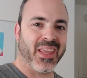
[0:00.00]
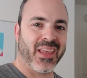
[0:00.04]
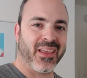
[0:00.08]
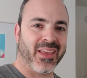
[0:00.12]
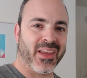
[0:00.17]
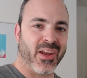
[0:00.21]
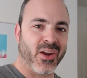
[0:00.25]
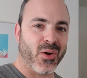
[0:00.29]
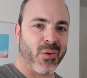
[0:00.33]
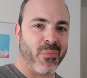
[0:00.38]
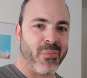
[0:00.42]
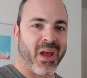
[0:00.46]

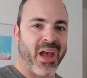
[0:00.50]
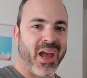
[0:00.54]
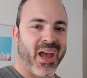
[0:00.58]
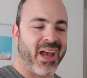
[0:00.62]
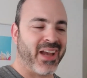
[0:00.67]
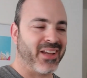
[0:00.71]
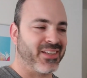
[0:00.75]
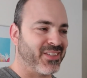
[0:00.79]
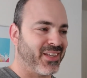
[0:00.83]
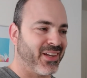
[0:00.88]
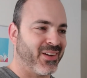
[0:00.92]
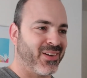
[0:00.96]
gear
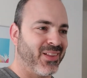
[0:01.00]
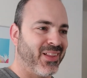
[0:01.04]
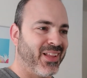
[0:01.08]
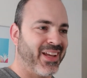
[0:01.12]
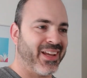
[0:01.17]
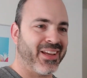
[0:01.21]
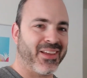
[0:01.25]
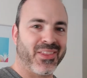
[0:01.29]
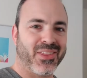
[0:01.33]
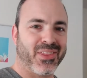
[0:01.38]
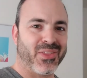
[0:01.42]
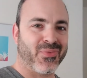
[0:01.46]
bags that are
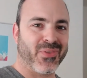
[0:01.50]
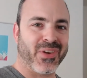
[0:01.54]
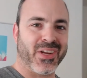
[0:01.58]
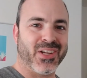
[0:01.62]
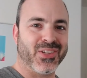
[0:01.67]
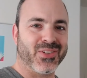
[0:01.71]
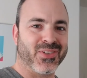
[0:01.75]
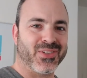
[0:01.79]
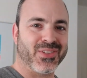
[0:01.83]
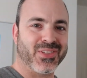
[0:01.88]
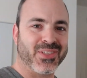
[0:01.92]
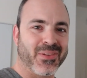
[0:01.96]
like
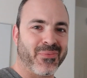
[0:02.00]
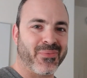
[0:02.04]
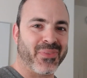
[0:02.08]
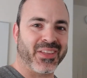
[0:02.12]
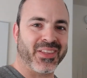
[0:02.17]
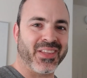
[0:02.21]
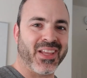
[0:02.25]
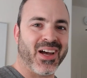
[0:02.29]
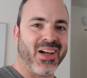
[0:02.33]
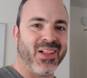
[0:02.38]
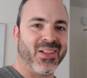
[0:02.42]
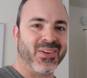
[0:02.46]
$300 something,
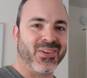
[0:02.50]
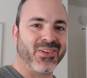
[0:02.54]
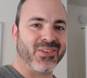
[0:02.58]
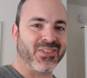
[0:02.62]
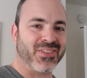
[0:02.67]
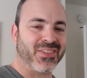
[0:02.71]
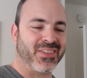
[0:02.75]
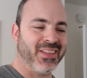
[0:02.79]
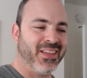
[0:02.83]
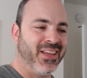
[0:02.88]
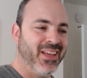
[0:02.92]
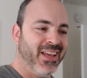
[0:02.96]

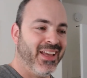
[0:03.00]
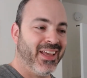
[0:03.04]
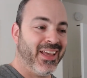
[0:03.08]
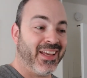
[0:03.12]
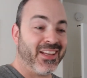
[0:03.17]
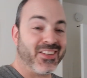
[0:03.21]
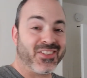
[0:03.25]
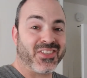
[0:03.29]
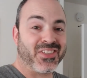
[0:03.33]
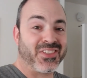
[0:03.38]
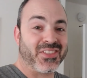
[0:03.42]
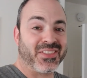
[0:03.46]

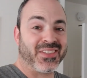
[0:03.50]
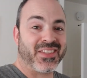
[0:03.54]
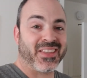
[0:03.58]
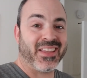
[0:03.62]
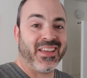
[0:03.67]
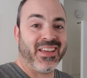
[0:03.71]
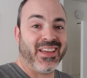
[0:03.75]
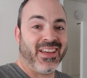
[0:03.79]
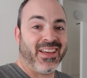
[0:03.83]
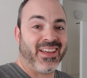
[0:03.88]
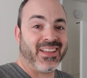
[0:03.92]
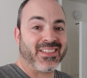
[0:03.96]
and
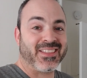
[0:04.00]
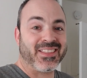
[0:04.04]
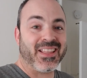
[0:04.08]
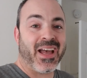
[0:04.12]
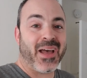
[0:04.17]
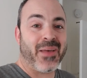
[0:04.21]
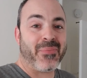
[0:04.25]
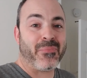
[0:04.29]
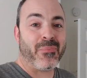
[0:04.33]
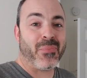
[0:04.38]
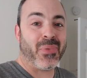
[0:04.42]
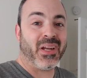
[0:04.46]
it's
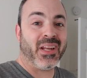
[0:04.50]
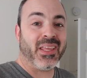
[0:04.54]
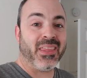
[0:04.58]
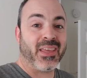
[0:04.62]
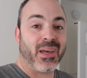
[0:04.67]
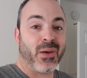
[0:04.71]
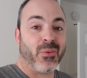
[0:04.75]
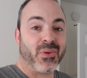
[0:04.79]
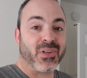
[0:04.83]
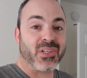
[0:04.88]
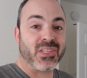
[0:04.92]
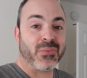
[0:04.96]
not money that
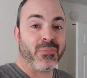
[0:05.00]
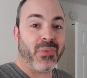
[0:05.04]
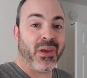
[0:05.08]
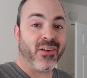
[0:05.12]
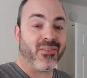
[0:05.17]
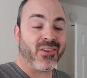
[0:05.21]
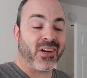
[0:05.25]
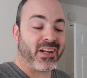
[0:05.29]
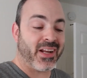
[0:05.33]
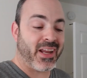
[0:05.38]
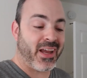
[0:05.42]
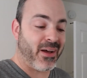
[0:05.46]
I want to spend
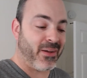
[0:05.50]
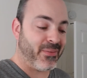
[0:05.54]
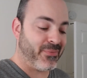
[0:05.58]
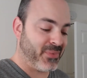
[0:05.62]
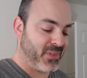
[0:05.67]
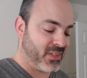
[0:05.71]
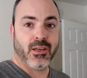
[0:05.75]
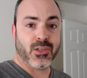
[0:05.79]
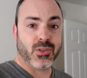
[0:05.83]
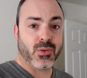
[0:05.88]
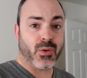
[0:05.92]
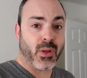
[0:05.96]
right now.
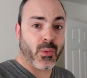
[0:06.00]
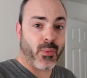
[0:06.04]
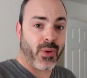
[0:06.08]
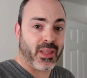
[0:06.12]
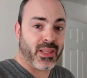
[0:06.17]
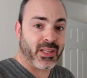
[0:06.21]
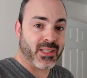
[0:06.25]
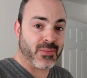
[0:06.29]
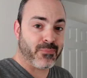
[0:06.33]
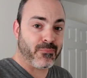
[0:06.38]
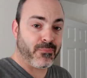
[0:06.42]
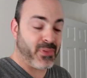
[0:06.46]
So anyway,
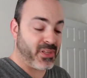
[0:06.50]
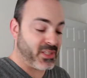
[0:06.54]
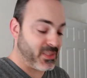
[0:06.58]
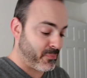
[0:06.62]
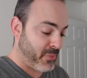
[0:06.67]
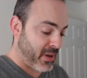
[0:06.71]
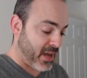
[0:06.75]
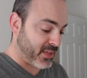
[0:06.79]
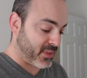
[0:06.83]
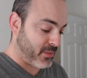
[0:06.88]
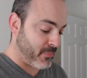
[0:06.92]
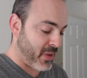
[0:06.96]
let's
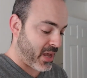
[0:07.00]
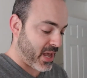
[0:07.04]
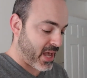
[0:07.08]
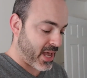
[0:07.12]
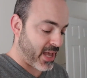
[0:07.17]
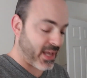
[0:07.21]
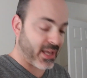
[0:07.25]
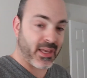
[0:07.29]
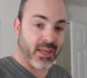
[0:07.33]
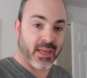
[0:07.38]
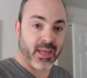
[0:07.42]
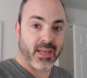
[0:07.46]
pack the
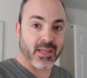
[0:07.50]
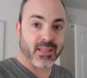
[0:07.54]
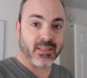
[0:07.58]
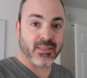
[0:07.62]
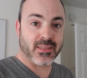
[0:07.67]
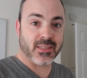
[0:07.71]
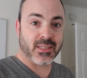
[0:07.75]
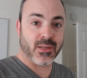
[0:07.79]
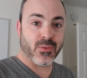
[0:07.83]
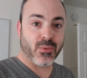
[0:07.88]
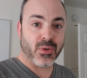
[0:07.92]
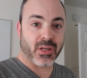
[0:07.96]
bag and
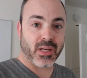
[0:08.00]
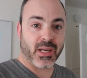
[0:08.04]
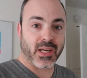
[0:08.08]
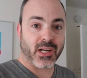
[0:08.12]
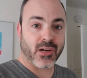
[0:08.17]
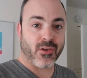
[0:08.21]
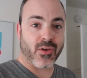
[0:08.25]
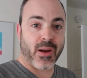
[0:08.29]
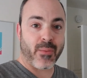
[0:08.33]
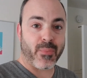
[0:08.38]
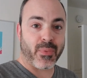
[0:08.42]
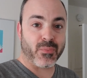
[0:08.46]
see what kind of
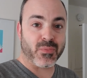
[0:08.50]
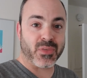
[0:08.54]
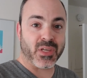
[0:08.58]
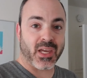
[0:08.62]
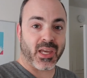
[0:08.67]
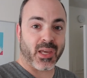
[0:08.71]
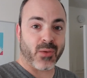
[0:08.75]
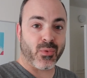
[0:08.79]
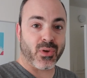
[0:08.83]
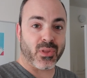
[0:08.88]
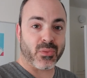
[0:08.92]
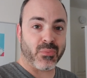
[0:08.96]
crap I'm
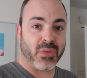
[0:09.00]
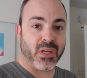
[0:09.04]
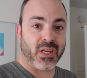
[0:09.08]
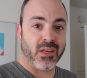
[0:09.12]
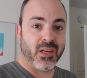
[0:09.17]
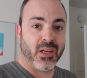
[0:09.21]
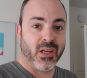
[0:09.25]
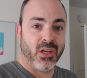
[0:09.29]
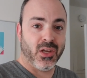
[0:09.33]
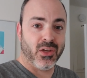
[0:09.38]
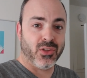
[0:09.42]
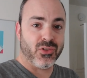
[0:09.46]
taking with me
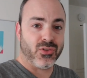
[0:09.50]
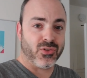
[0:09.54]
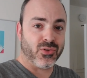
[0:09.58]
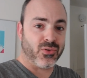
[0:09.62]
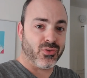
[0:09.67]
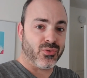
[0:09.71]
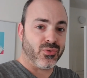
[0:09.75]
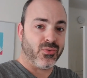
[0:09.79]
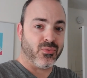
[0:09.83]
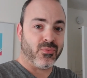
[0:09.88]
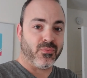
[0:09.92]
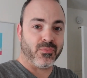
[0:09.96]

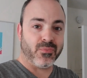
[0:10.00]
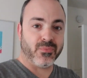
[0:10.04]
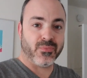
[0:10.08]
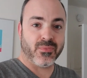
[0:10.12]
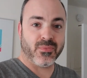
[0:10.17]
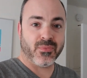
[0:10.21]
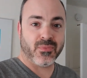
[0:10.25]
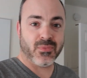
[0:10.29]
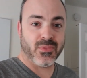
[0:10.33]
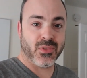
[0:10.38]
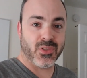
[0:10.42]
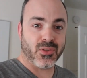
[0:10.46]
to
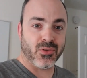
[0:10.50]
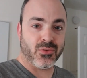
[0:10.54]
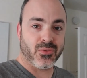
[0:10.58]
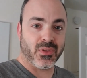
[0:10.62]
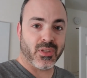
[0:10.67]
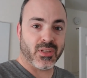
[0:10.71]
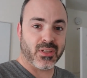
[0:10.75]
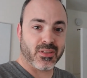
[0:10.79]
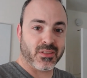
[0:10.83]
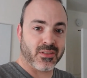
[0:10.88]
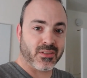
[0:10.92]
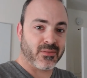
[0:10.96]
do
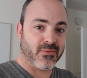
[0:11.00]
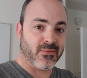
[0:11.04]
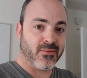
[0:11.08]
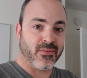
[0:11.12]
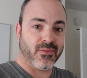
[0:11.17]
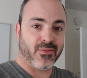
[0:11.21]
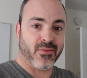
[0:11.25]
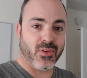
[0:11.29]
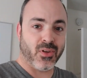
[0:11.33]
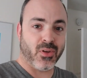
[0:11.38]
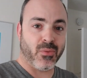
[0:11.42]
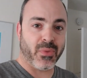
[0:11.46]
this
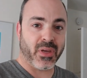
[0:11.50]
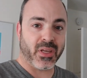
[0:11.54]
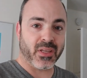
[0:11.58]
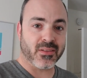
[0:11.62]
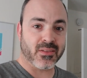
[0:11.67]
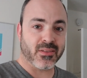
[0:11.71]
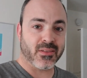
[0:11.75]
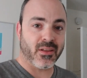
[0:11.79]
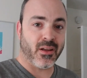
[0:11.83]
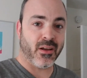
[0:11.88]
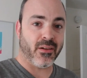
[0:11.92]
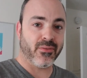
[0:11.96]
filming
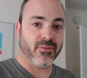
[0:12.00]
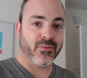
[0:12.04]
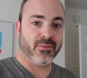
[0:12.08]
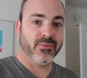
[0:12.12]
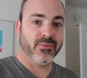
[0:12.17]
stuff.